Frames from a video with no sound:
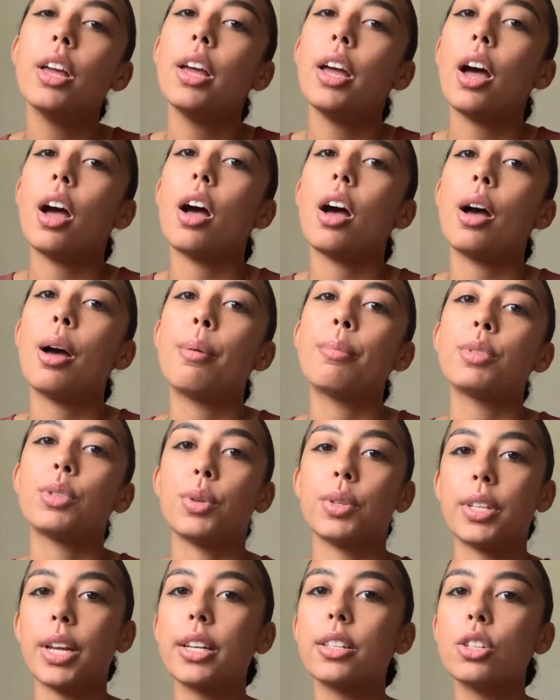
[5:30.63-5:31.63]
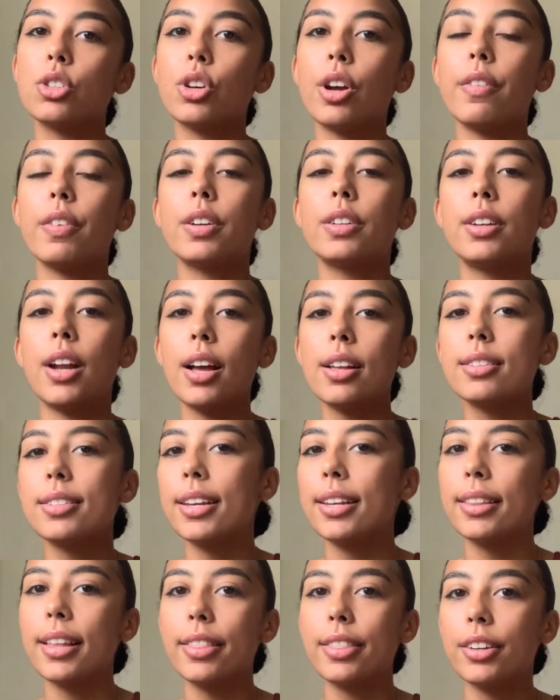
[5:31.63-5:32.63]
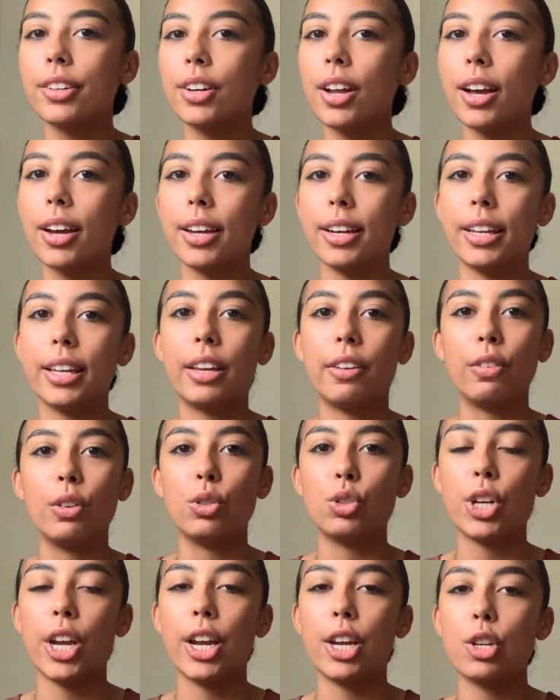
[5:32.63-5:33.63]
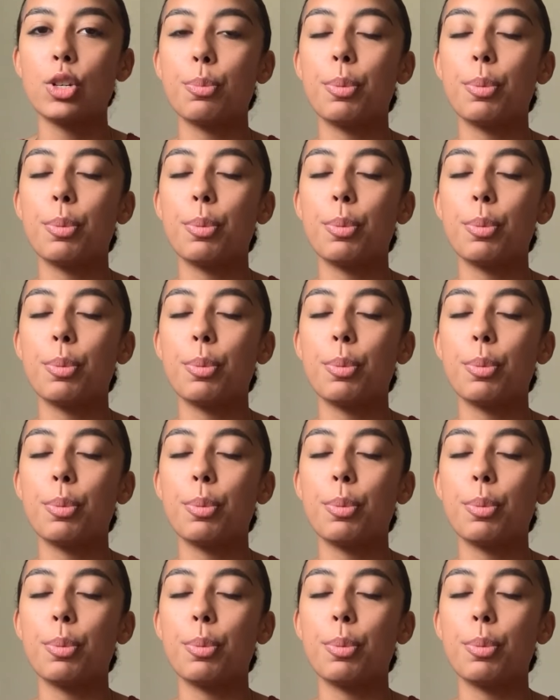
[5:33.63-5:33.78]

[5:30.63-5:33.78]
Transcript: to a taxi driver. Not saying that they're not going to give you change,